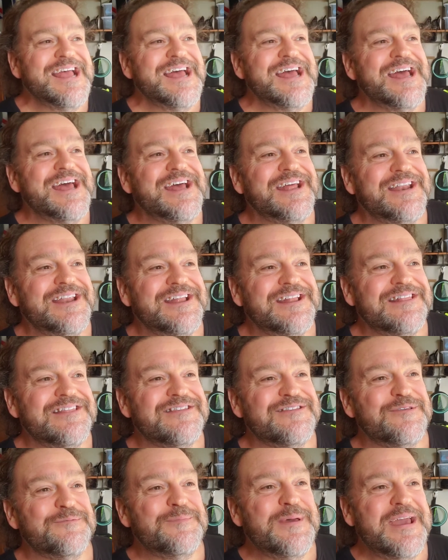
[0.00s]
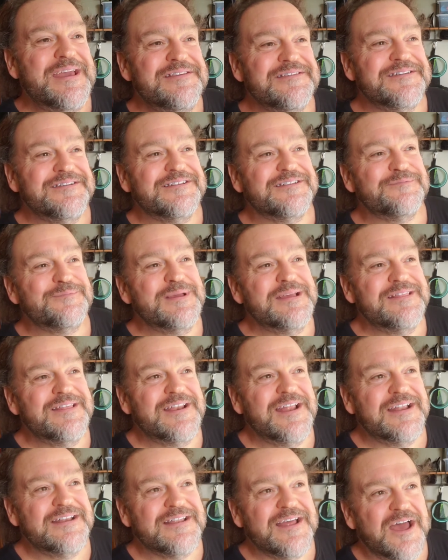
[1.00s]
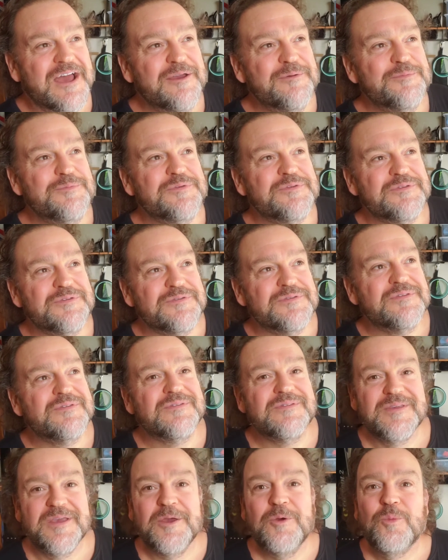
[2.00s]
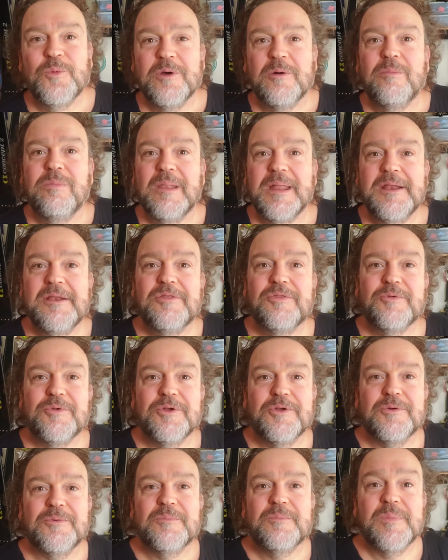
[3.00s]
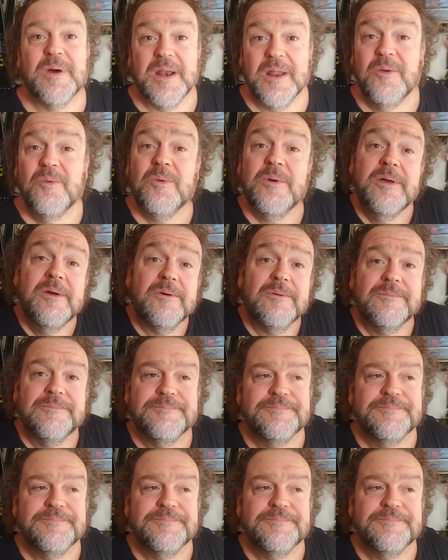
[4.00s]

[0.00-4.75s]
And it's amazing to me that at times it will bleed through, but it will.